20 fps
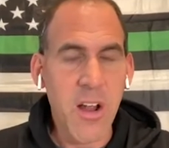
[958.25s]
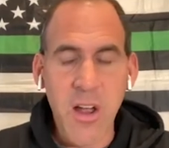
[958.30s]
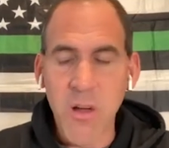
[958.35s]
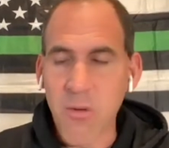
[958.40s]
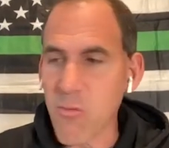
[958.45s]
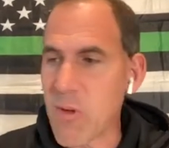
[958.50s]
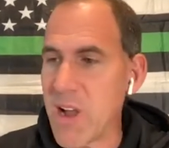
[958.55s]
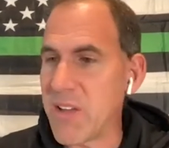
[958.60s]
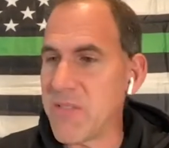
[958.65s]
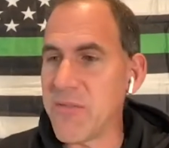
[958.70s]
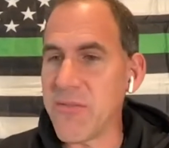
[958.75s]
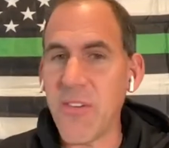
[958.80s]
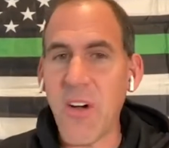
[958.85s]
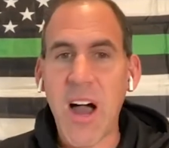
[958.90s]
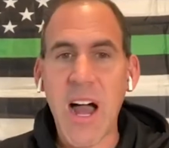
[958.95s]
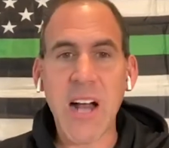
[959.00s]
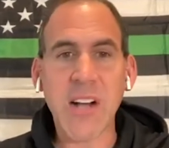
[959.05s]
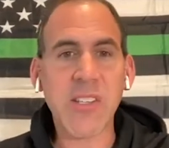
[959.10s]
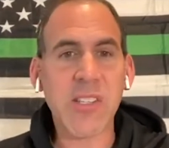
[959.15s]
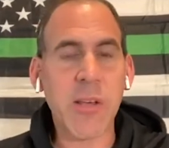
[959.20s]
Red
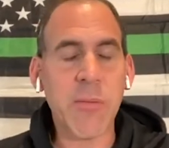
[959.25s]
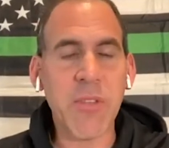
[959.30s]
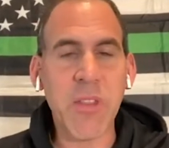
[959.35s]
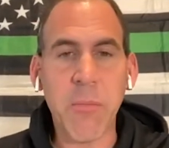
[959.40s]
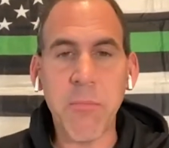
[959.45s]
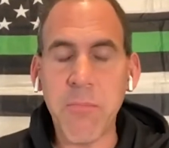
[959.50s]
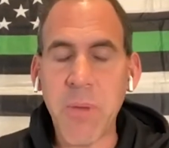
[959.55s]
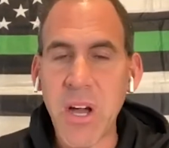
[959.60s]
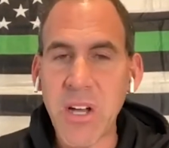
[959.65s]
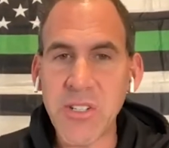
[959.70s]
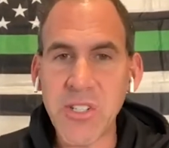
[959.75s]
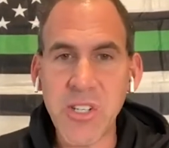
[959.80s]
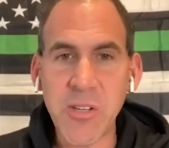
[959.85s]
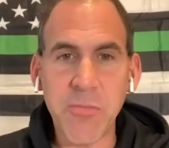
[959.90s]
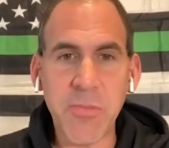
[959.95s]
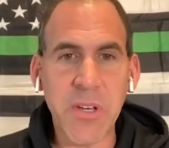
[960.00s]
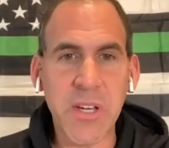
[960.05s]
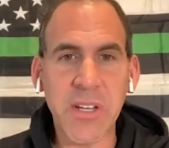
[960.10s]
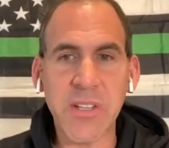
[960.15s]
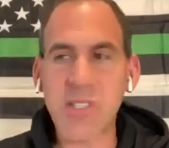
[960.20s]
fox, some of the punji
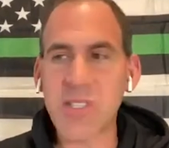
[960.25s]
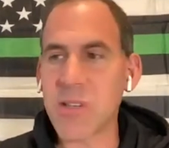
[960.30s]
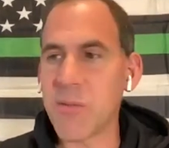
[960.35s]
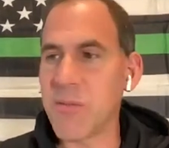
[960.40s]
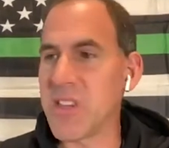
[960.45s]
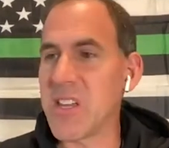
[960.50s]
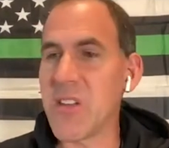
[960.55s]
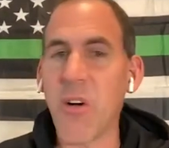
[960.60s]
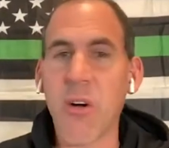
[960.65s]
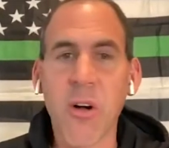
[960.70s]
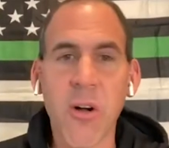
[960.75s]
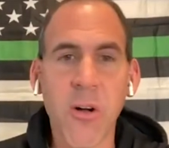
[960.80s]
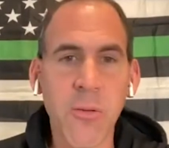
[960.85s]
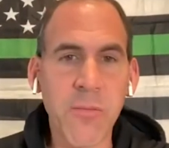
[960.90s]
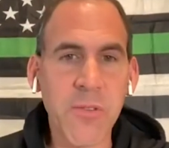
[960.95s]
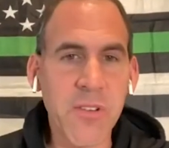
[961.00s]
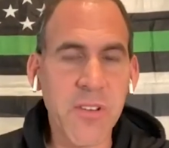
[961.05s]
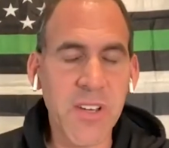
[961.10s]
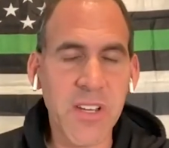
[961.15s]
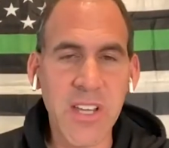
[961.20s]
pits, some of the
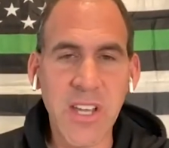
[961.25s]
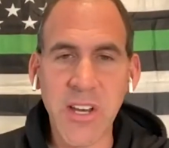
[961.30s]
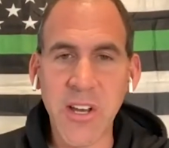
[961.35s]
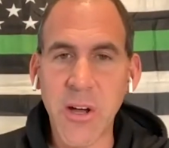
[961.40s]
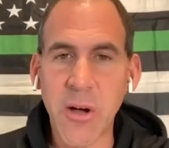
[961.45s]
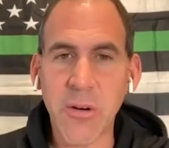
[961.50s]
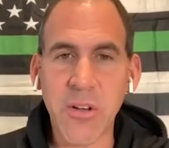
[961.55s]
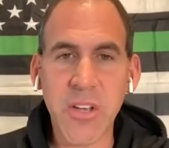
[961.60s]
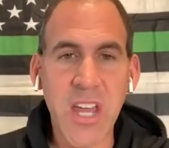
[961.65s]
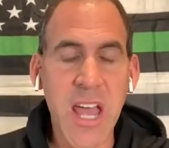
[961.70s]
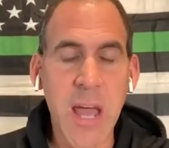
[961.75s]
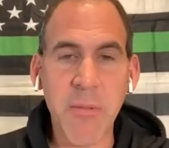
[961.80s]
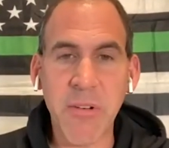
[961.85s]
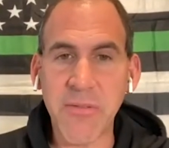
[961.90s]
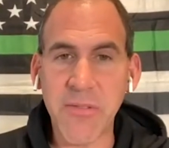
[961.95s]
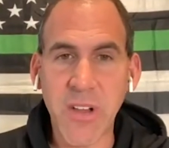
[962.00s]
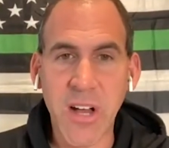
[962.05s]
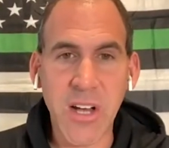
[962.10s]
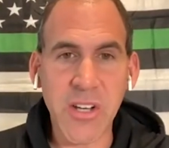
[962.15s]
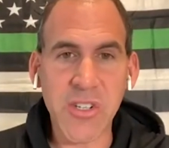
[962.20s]
armed, you know,
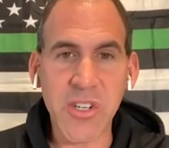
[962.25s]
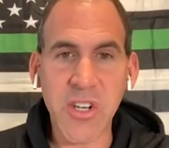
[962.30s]
camouflage